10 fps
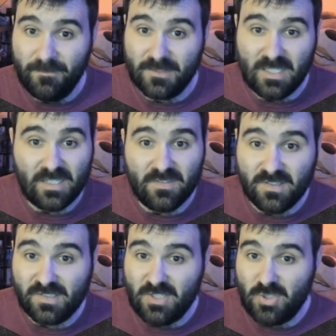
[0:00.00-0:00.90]
Getting
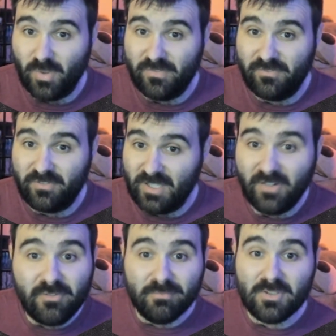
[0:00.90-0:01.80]
this into a
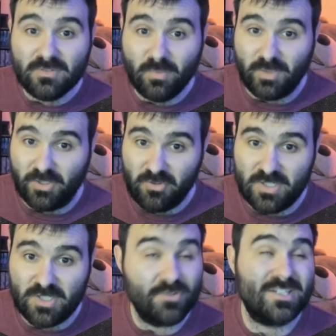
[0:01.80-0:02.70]
Fluff build will
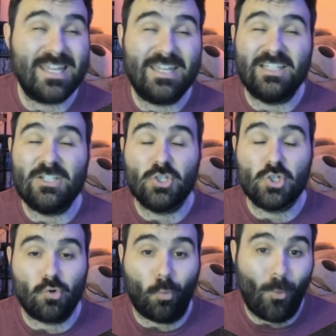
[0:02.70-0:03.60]
increase your scaling
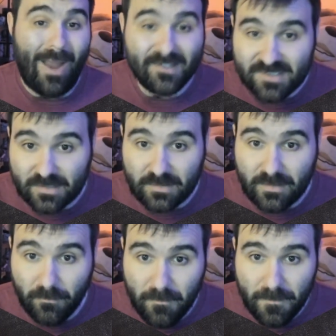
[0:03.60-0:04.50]

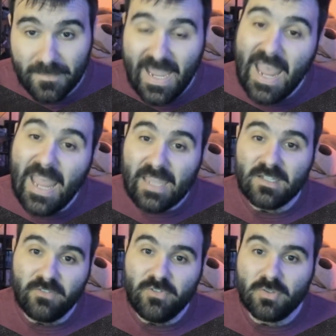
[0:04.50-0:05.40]
drastically.
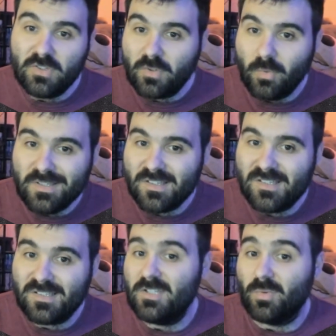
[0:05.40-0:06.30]
And if you can squeeze
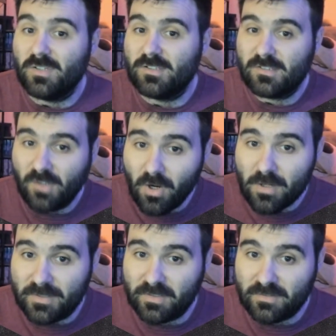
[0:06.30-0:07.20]
this into a
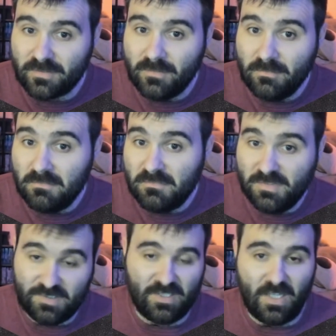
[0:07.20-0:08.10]
star build,
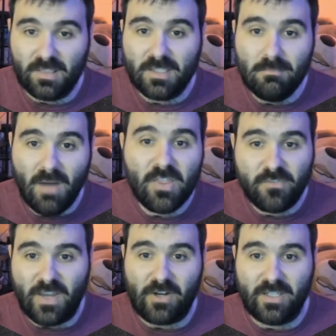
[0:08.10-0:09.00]
suddenly Moth
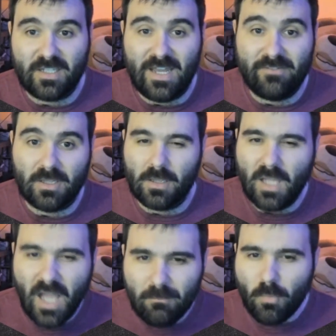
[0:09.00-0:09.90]
Fairy can have a
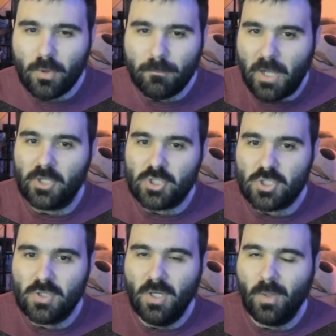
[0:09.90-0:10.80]
lot more
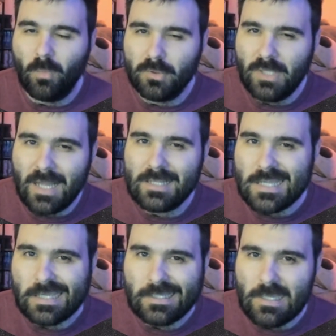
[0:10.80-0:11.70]
punch while not
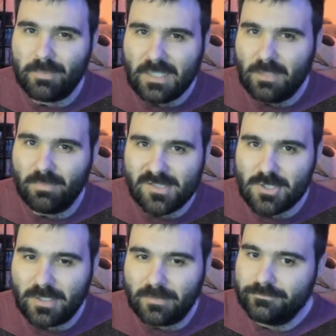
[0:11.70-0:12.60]
taking up key positioning.